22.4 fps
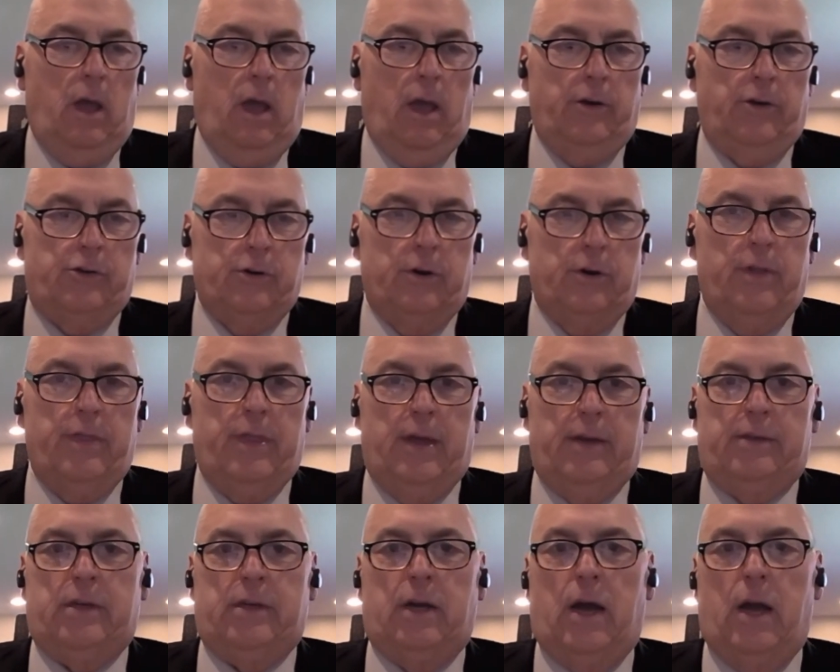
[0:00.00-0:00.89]
And during
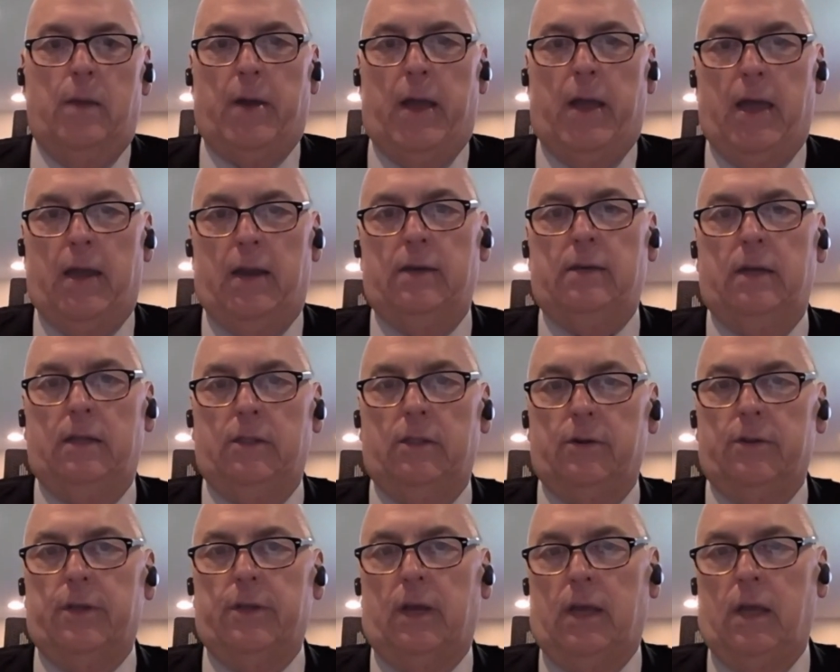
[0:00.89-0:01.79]
that time, I had a
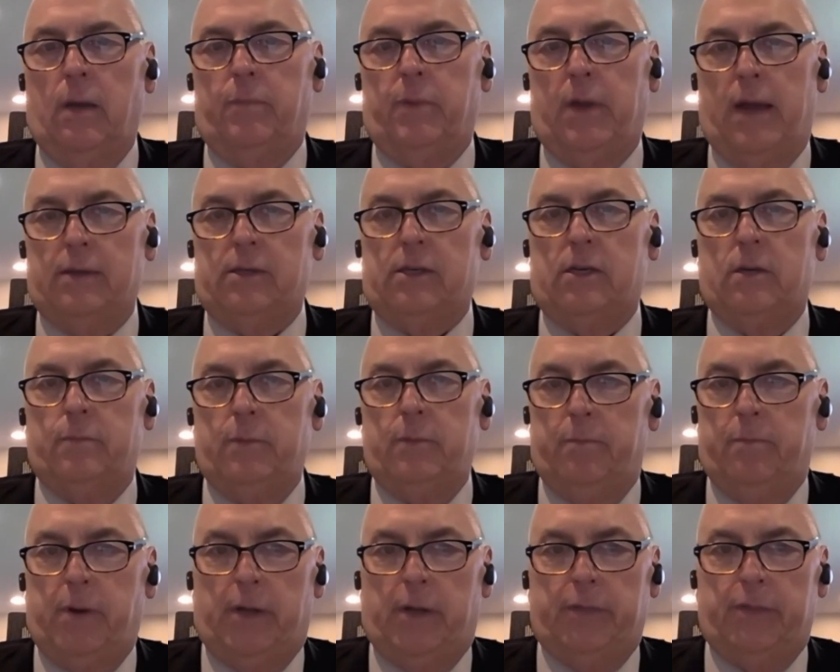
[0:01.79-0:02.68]
dealer that kept asking
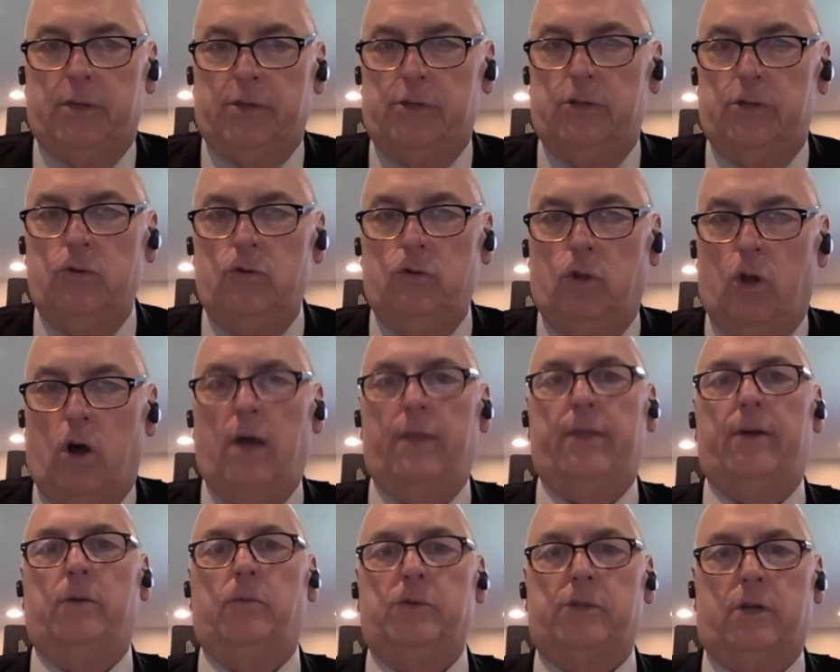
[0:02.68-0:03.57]
me about this new
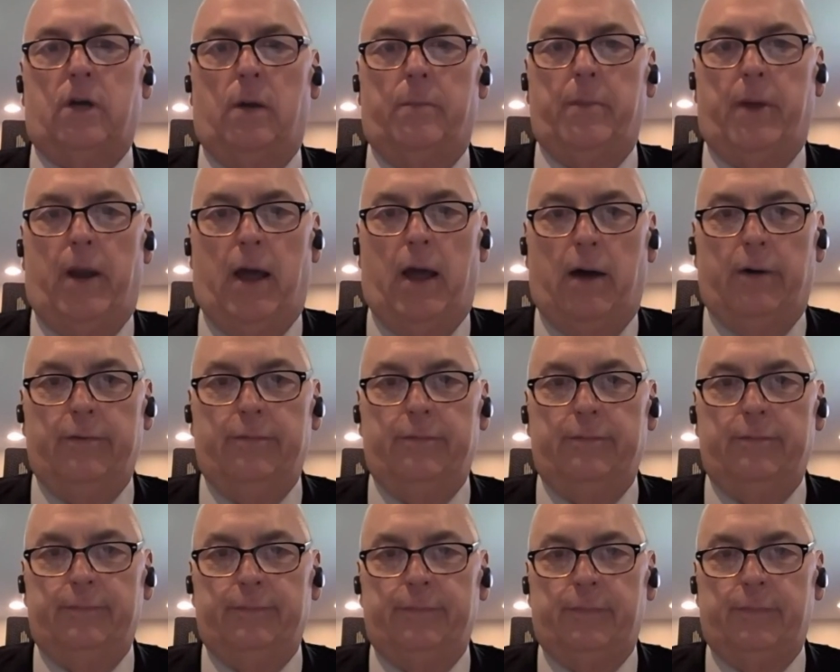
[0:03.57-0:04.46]
law that was coming out
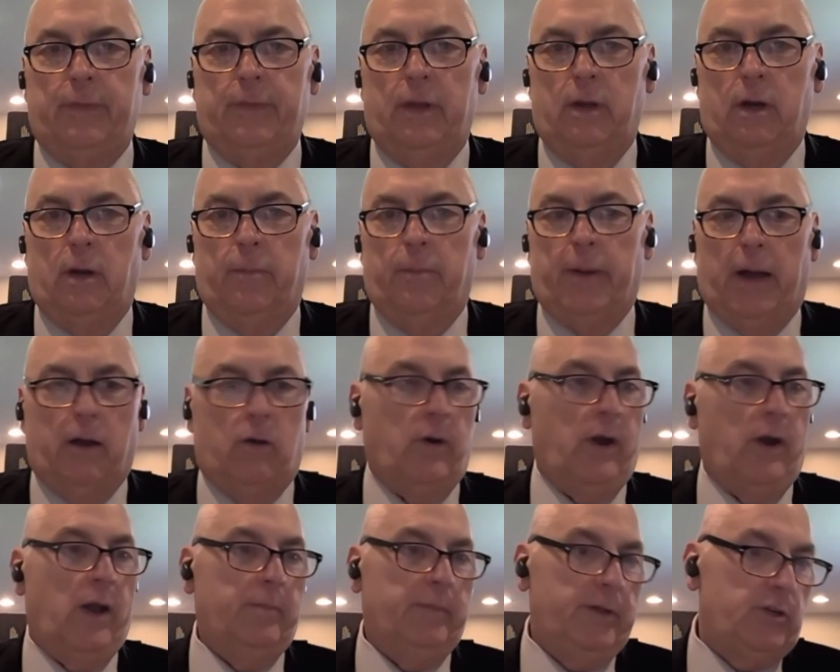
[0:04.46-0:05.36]
about
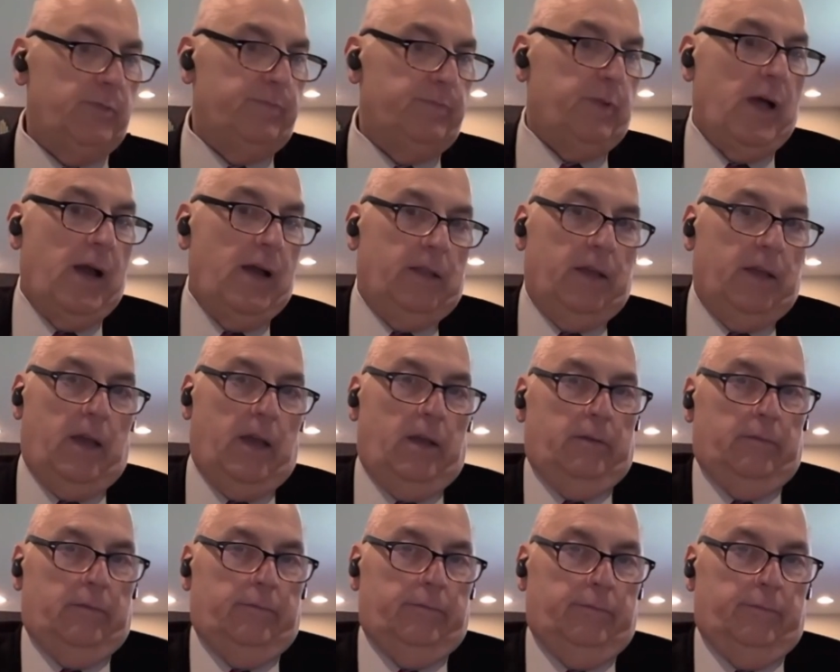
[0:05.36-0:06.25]
Gramm-Leach Bliley.
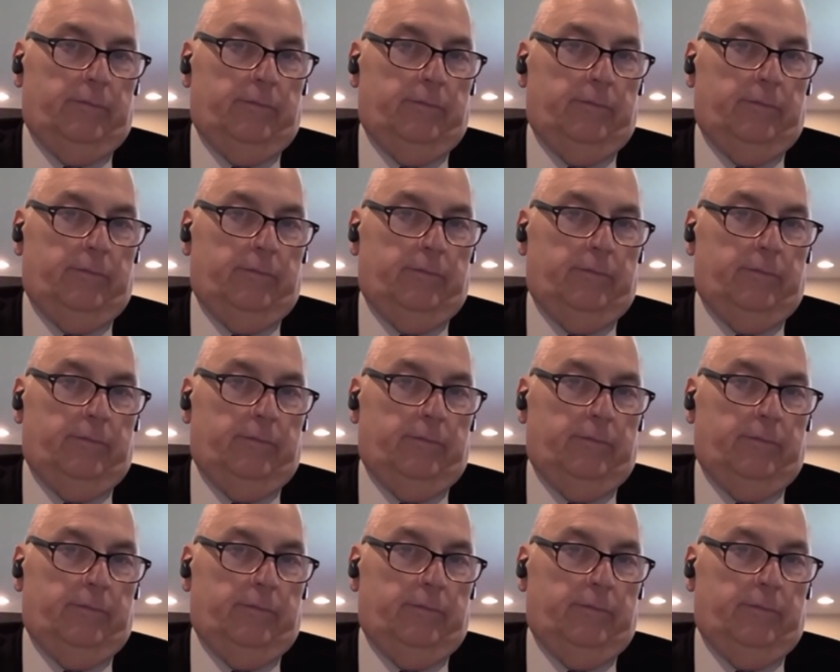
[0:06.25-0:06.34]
